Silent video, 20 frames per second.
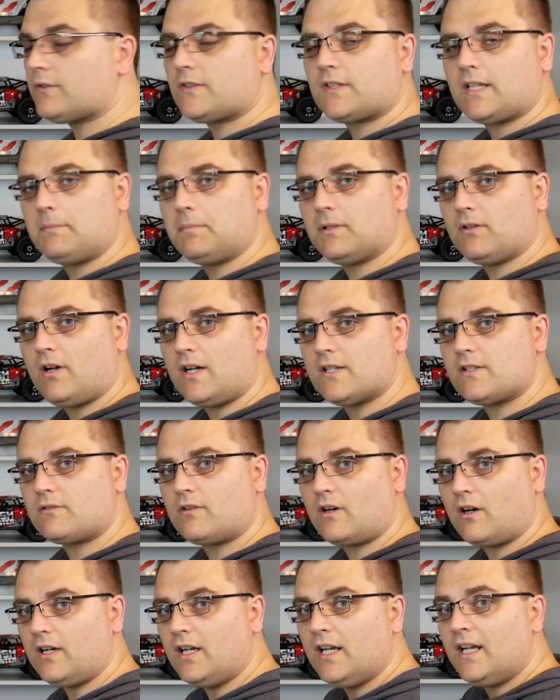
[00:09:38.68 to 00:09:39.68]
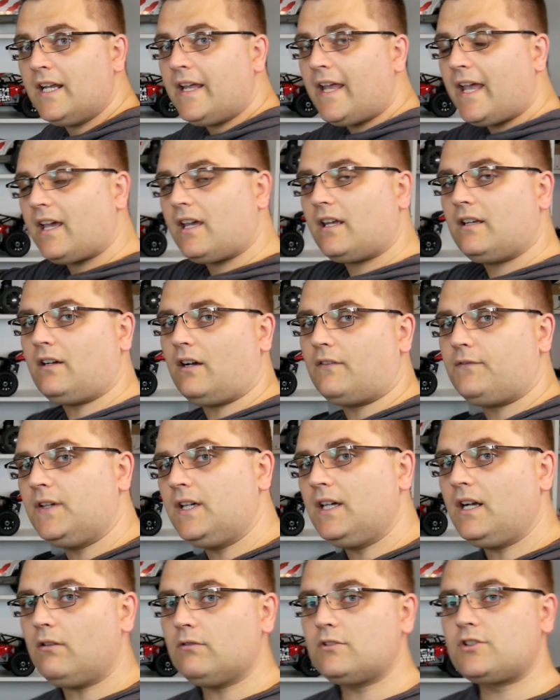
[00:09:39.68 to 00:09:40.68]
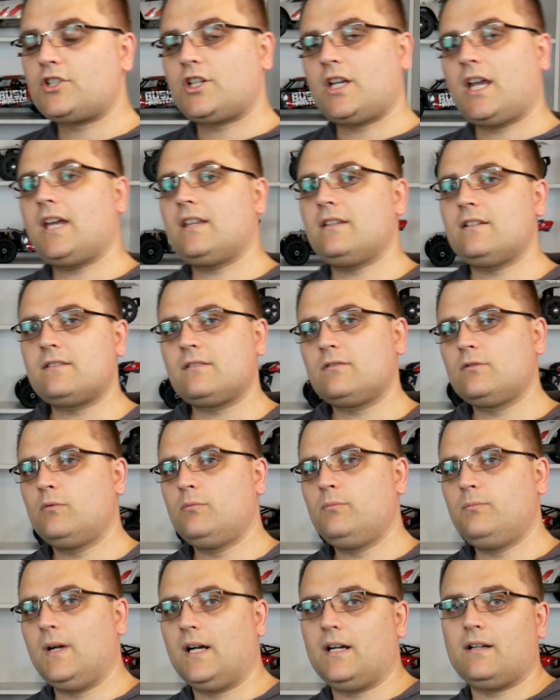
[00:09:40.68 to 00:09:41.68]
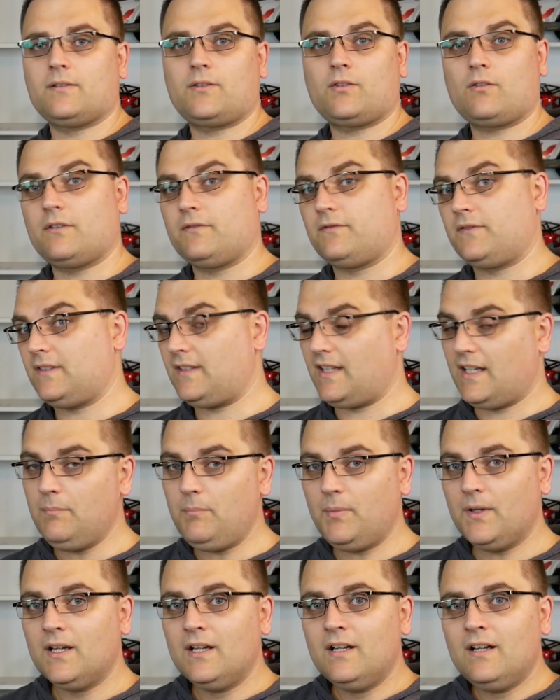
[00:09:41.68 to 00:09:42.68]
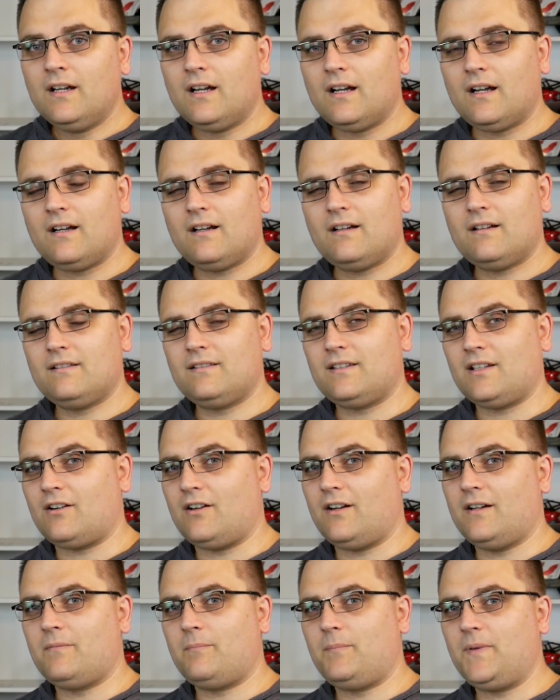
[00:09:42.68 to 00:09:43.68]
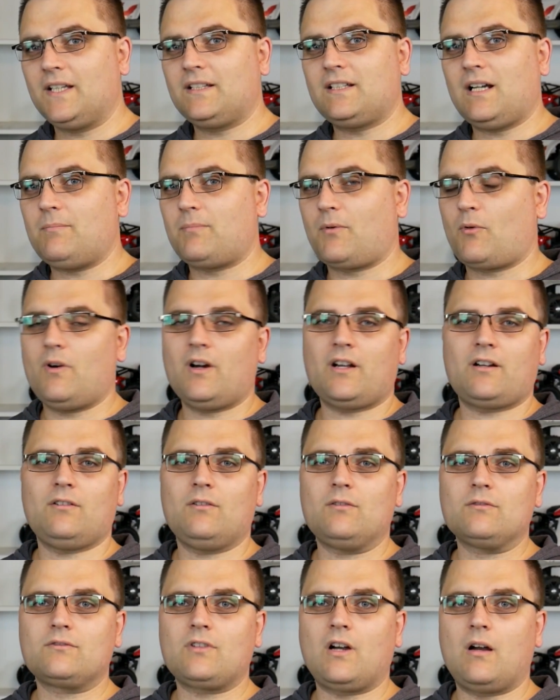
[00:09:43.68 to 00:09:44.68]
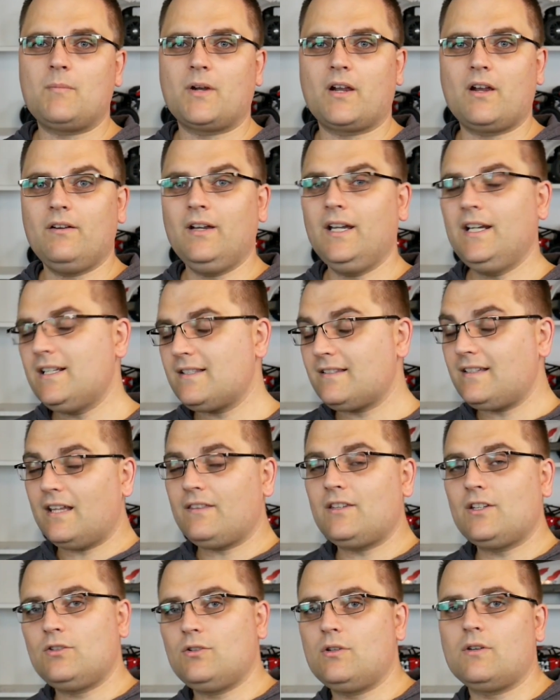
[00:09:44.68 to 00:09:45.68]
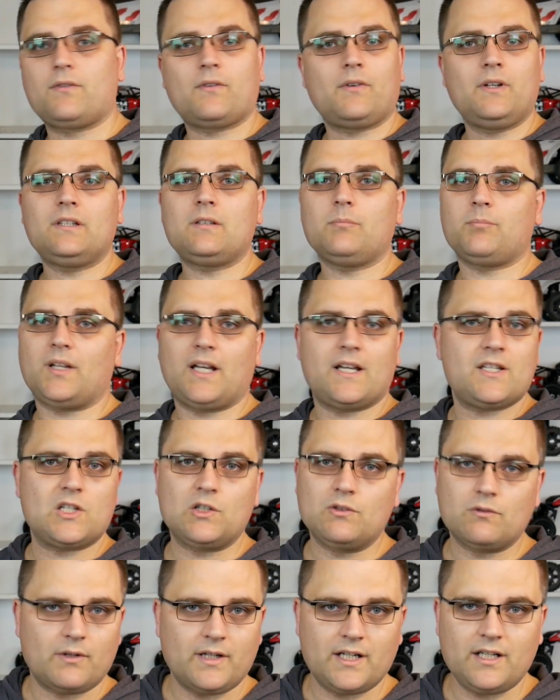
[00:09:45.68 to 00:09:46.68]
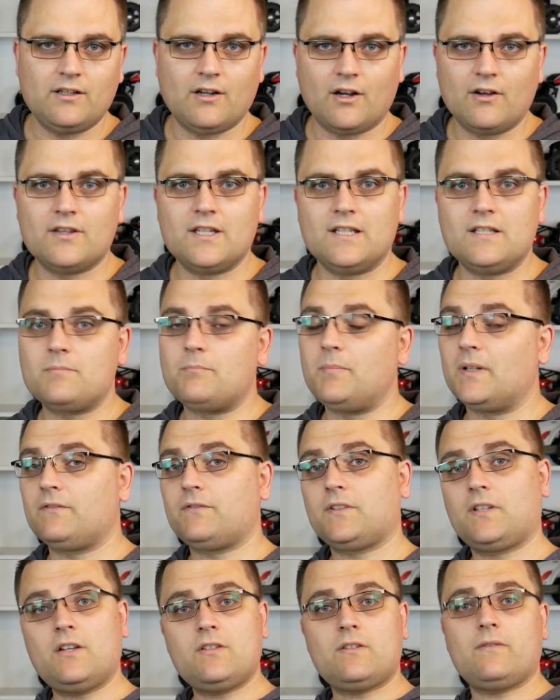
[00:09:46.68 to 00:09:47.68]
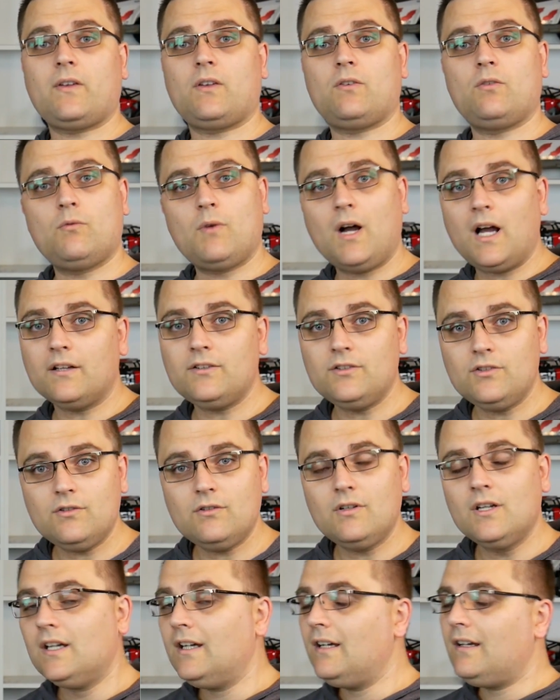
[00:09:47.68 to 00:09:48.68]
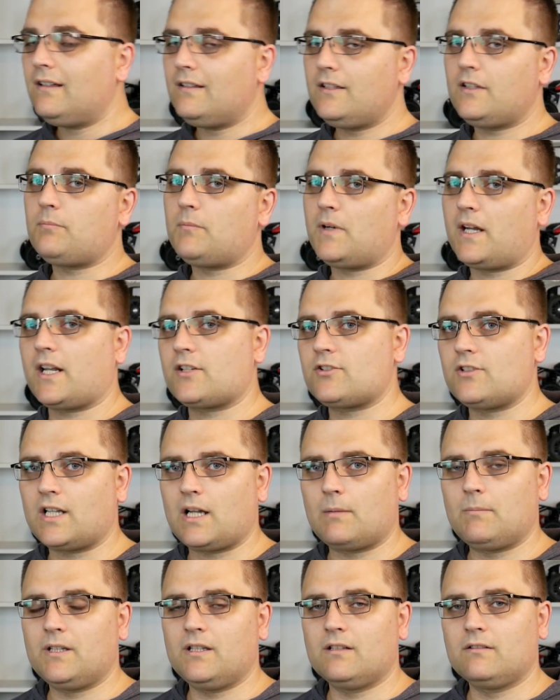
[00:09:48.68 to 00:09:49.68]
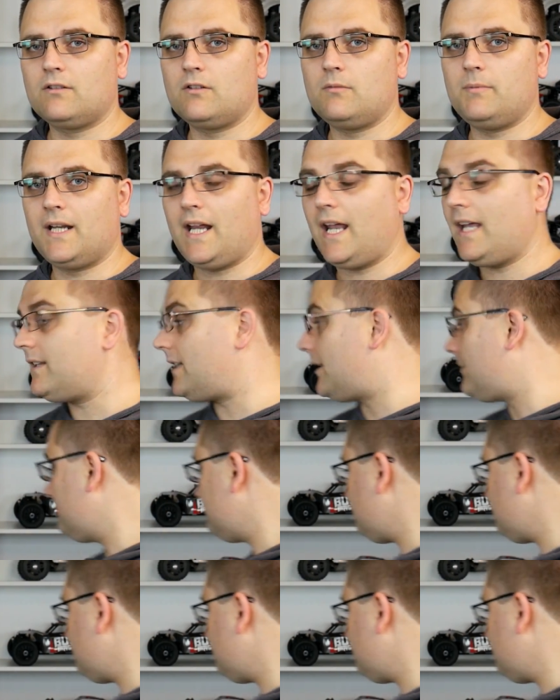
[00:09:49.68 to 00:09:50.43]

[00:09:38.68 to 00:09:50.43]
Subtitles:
stabilizer on, and I figured I'll share this little sort of tip that I picked up quite a long time ago. And it's nothing new. If you're into planes, you already know this. But for those of you who are new, this might actually come in a little bit handy.